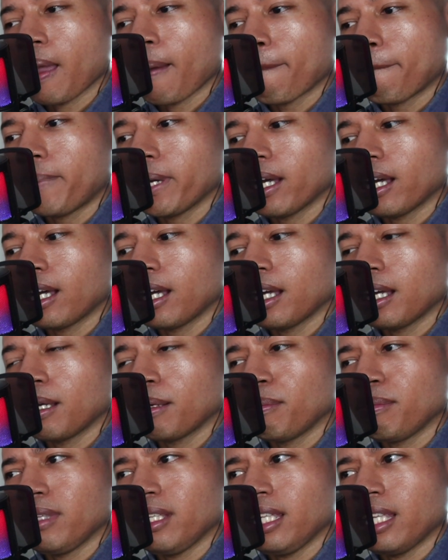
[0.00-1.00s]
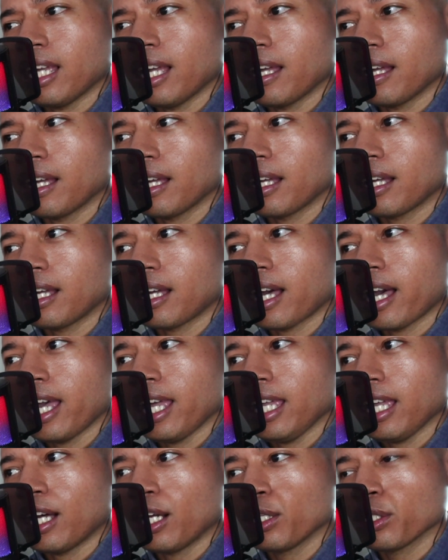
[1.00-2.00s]
But yeah.
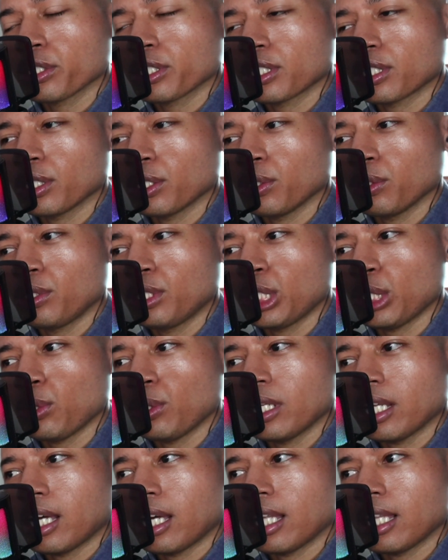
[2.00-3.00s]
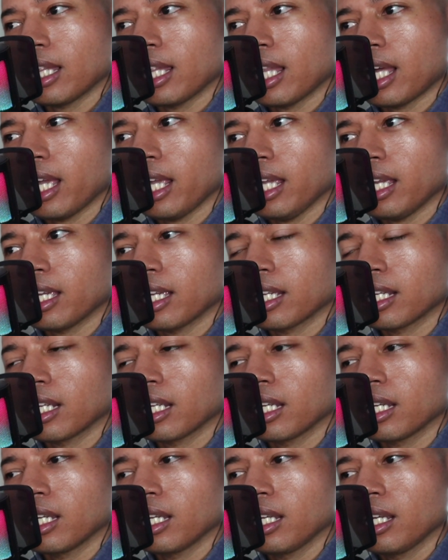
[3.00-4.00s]
I also do not like
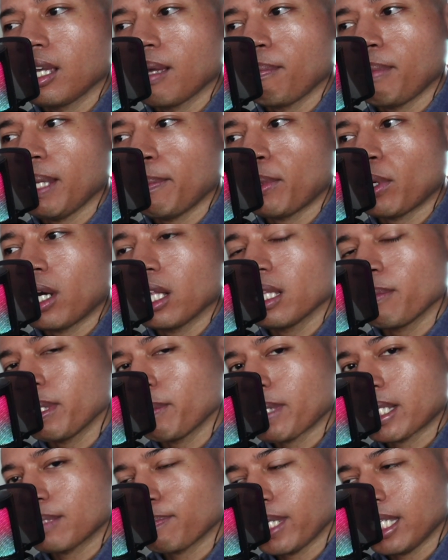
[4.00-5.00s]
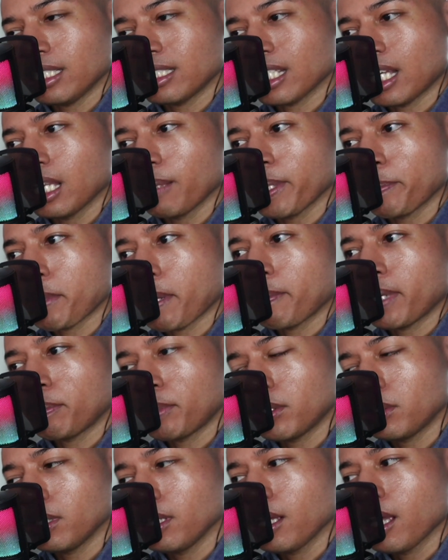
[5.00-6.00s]
people all up in my space, all up in my
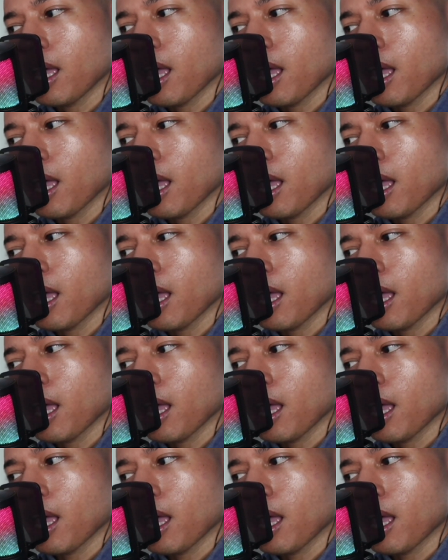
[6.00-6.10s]
bubble,